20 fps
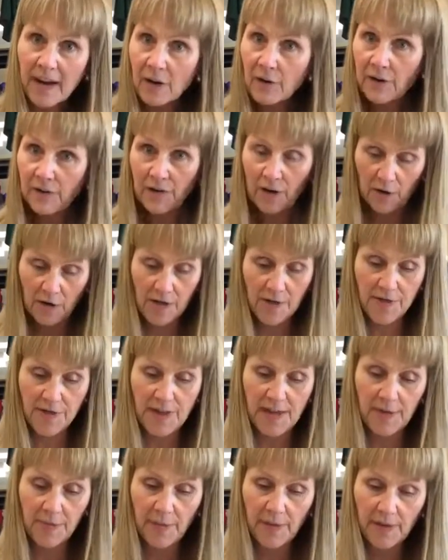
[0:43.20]
very, very
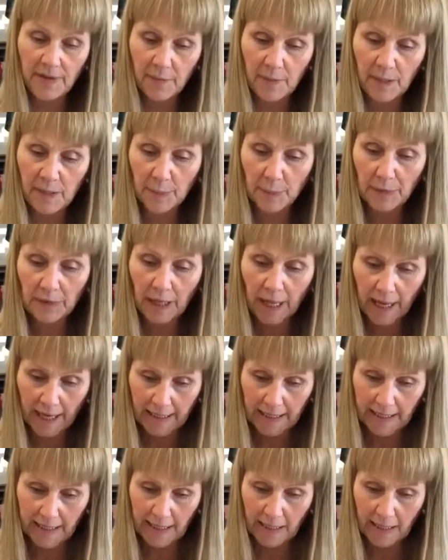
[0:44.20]
thin, that have been applied